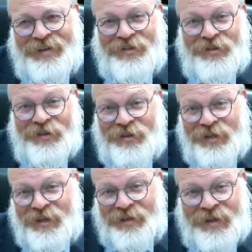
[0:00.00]
So the, the,
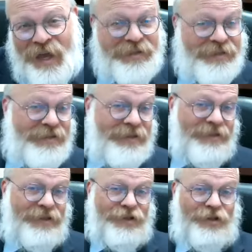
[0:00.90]
kid asks the
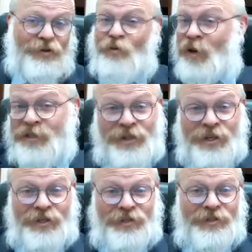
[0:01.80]
teacher, what's
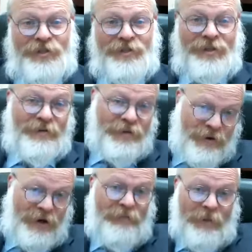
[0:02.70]
this? There's
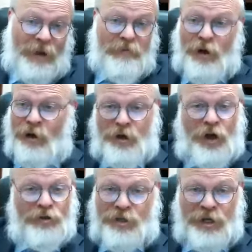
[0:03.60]
already maybe a
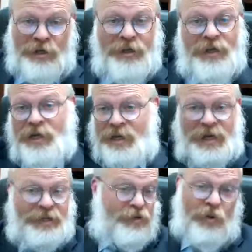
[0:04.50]
young teen.
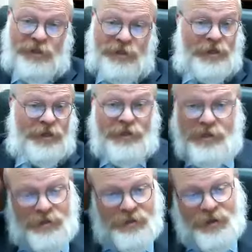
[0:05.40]
He asks, what's
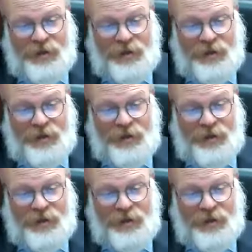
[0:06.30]
this?